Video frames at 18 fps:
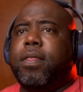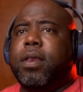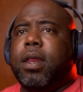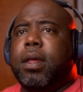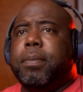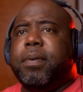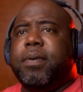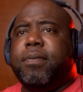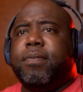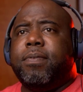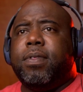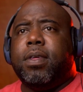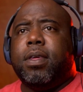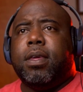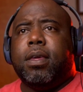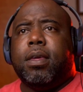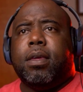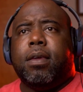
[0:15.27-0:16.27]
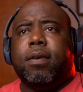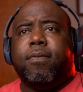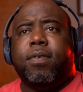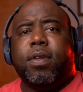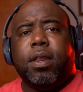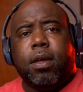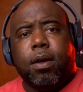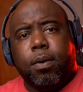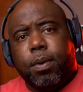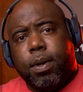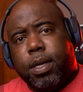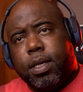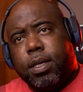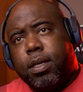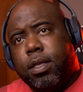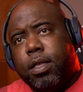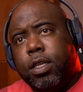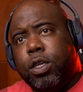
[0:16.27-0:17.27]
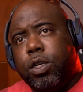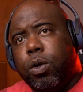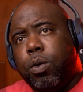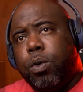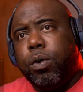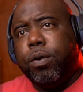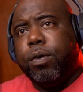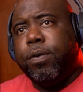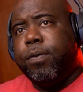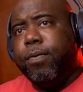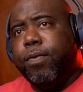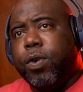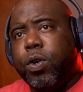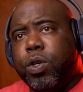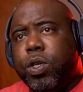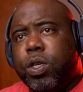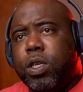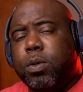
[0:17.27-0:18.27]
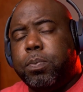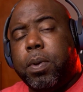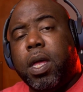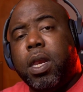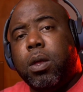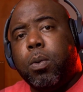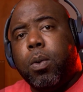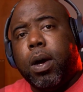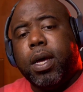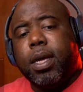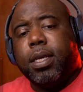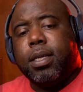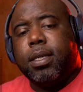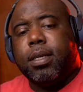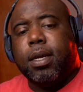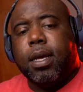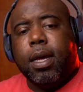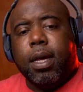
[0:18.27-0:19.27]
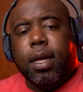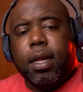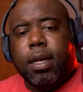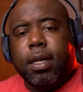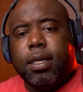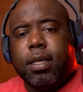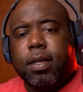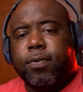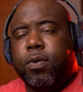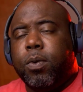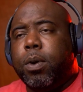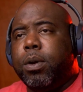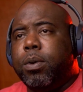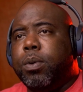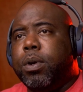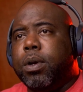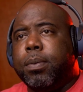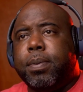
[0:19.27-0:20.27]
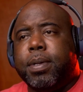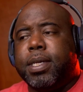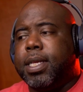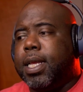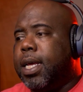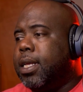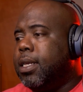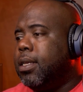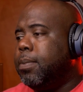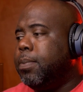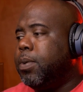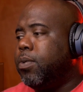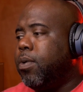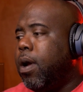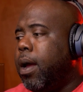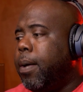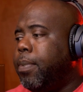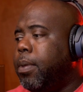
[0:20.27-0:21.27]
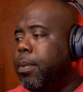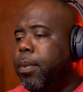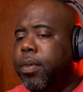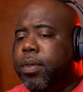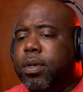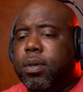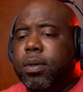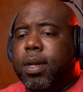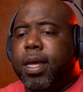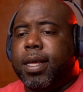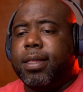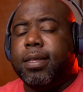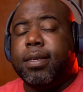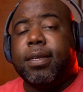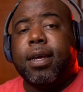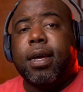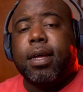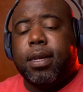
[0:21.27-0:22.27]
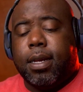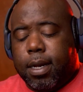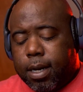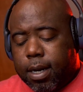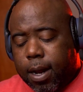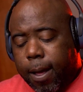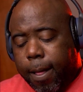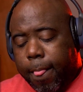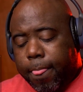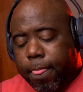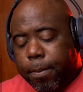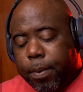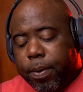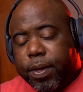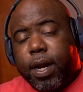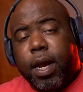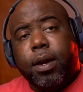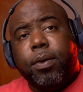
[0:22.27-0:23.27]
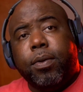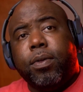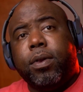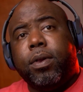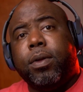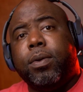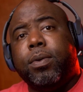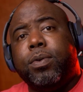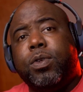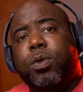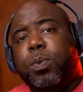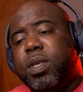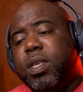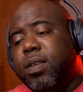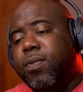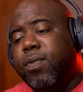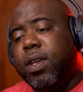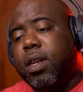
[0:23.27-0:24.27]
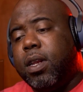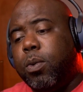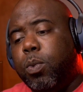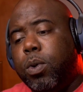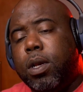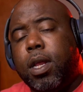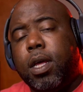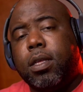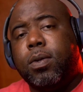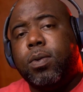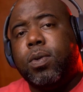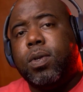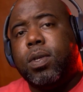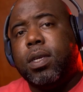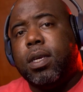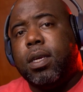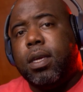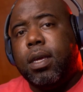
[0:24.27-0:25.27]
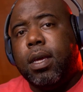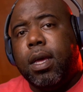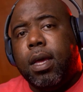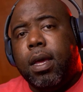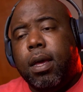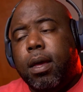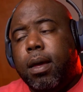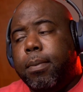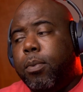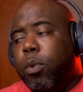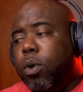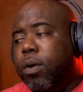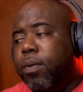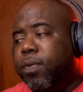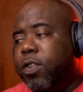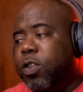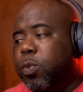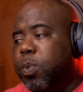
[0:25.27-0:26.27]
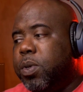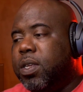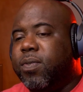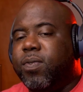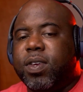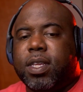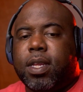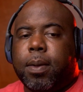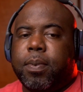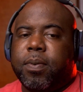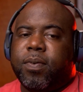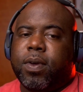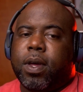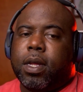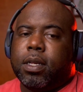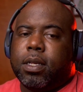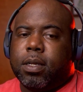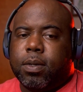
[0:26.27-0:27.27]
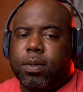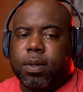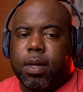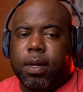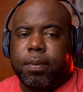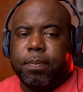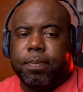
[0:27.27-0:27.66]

name of the video is The Joker versus Pennywise. Listen, if you are new here, please like and subscribe. The more that you like this content, the more that I know that you specifically would like to see more of this specific type of content, okay?